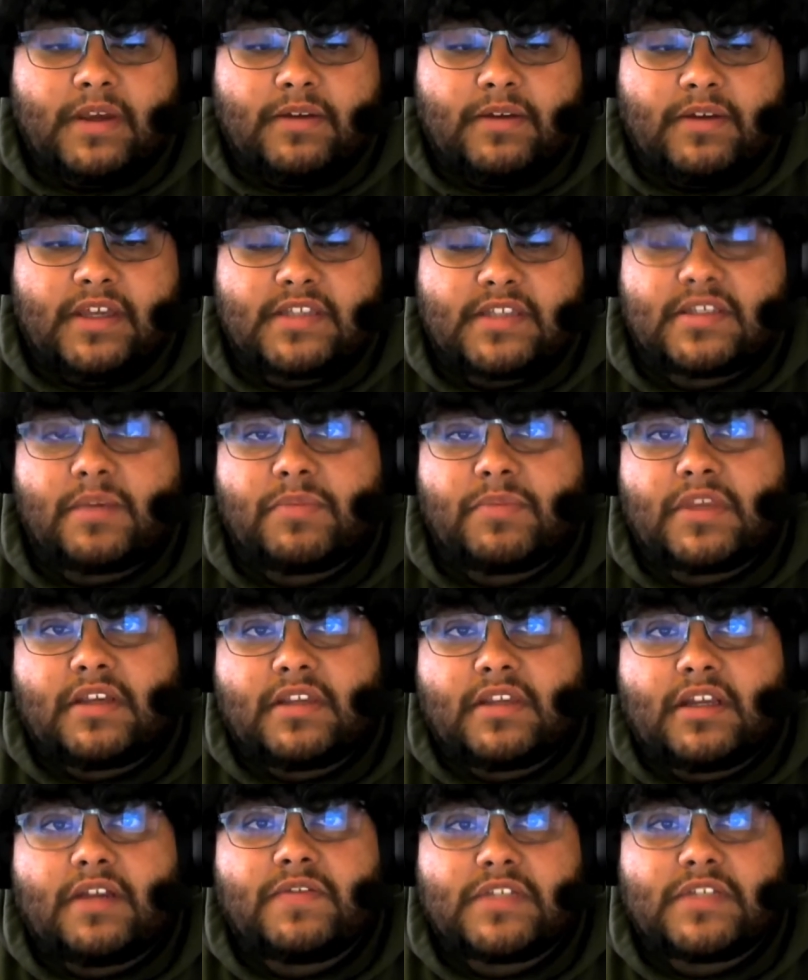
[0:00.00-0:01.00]
is something
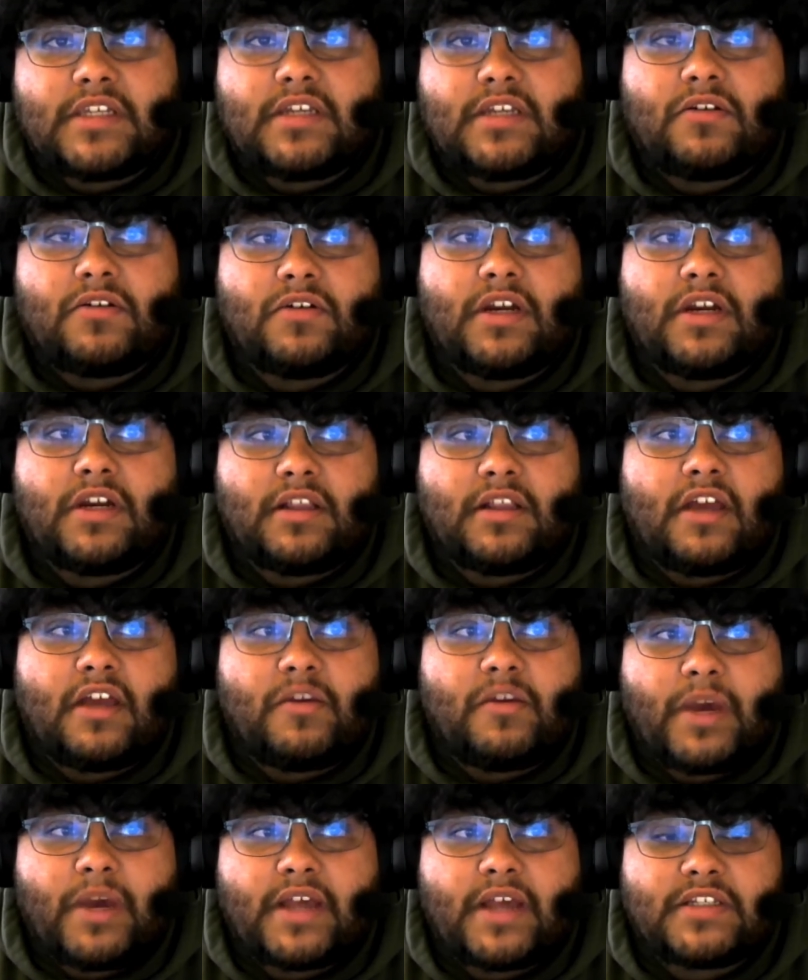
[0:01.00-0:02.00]
that I've seen create a lot
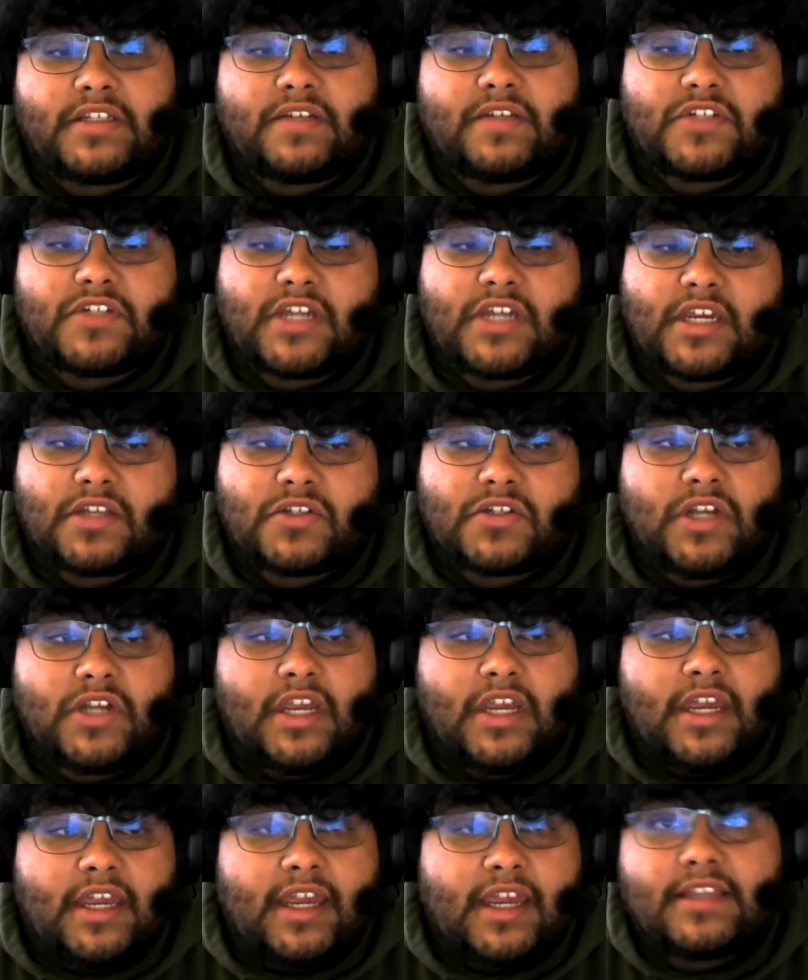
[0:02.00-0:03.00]
of positive change
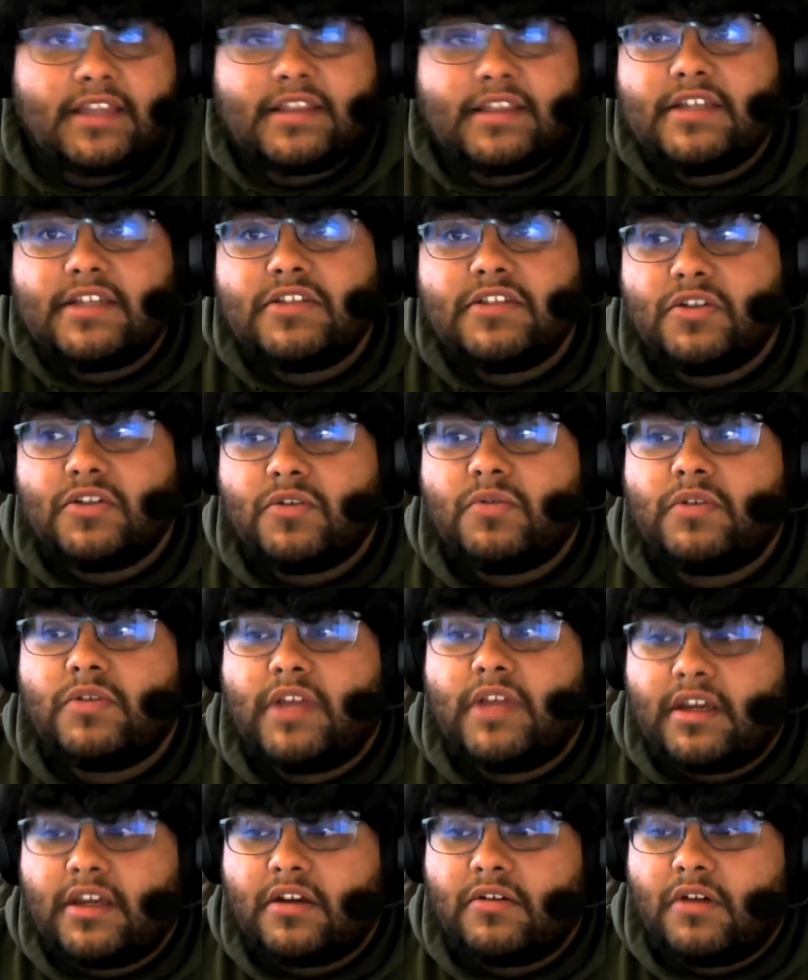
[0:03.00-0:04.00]
and lead to
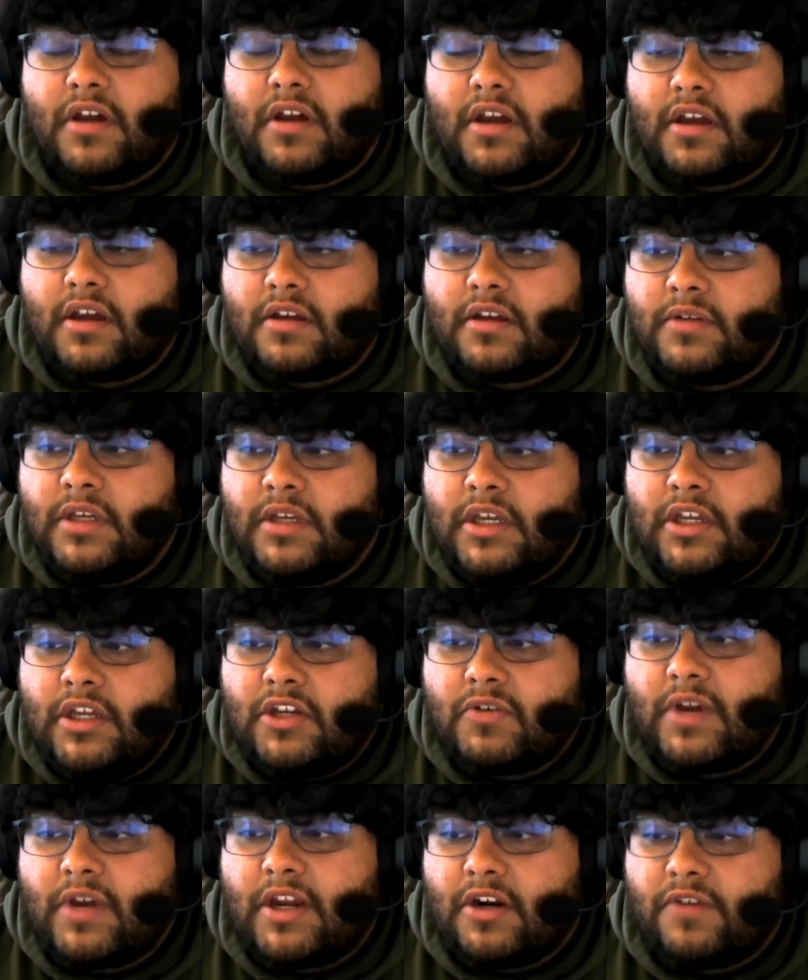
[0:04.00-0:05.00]
like a
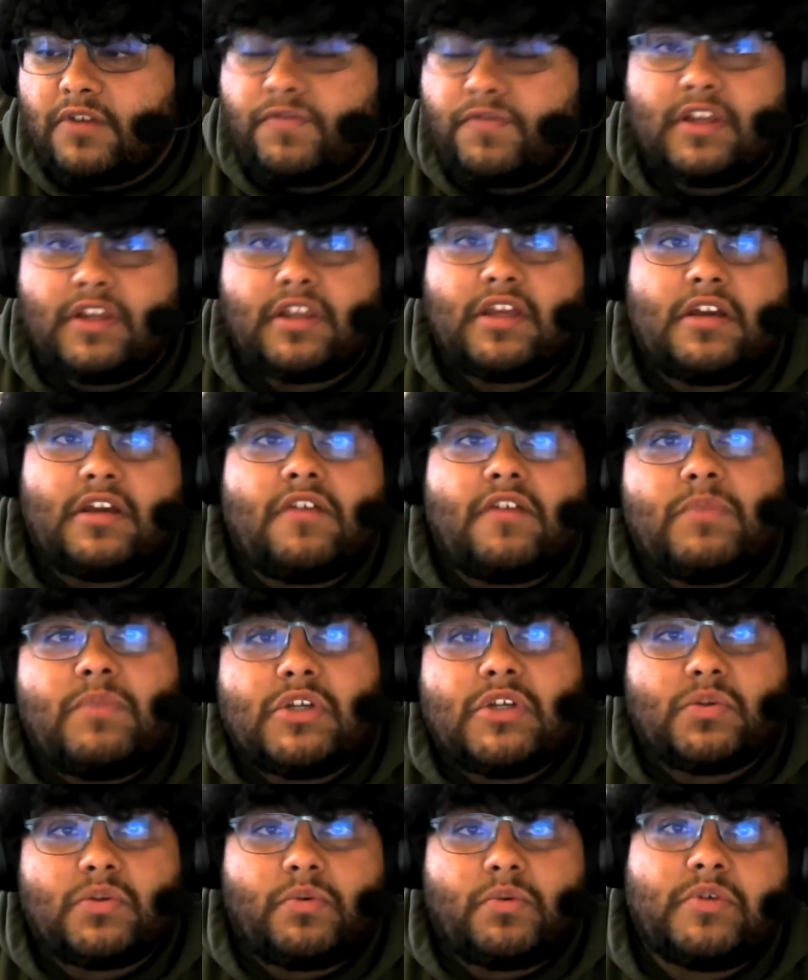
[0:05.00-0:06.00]
greater feeling of
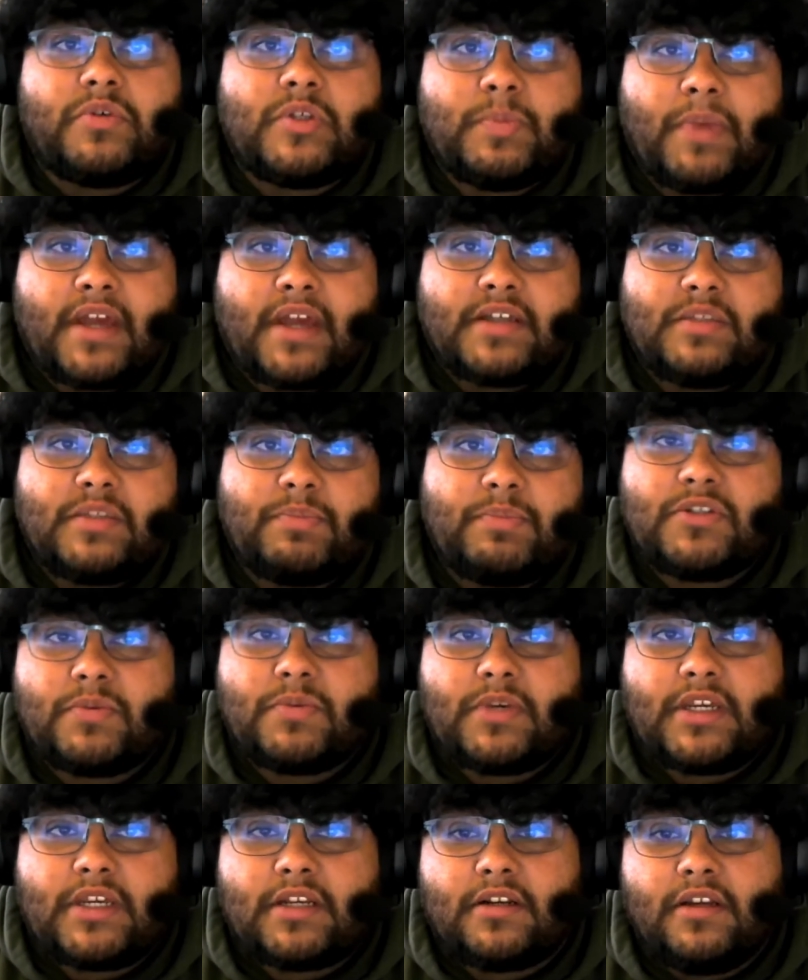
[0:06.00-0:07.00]
mutual respect
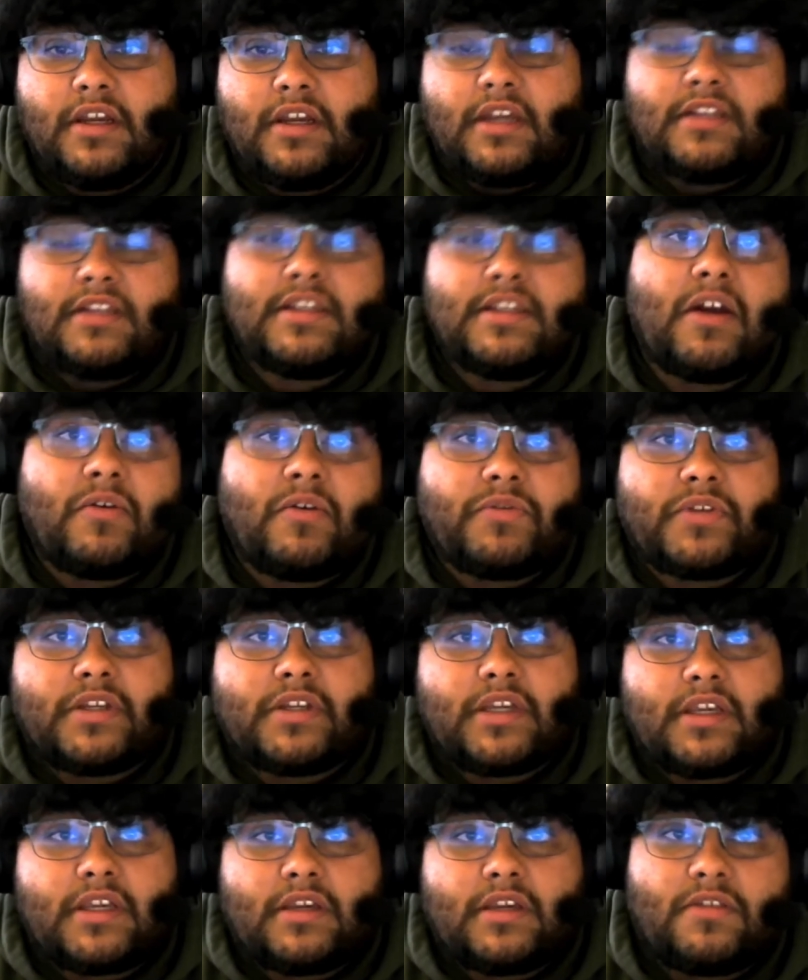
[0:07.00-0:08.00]
between not
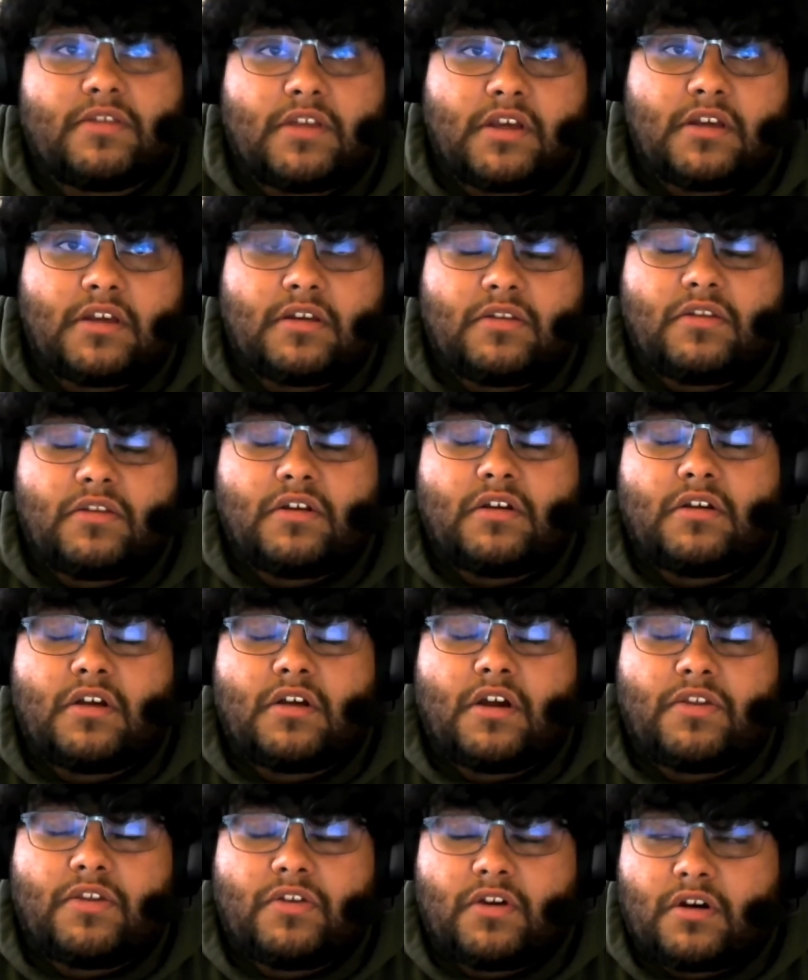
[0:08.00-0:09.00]
only the
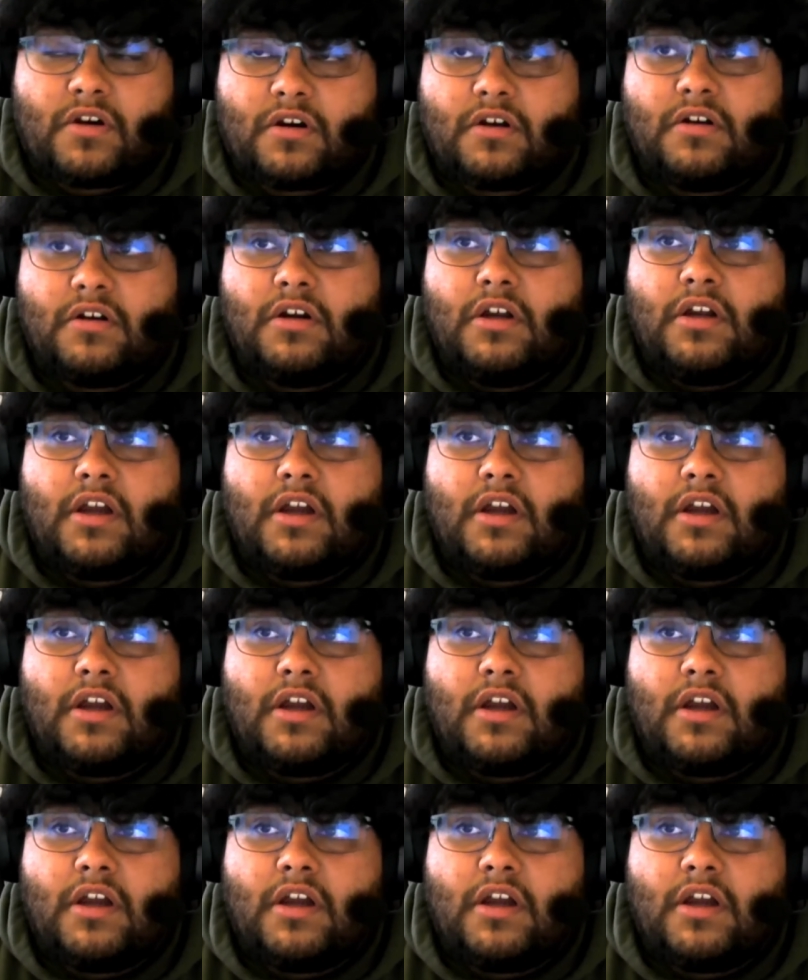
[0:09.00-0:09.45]
other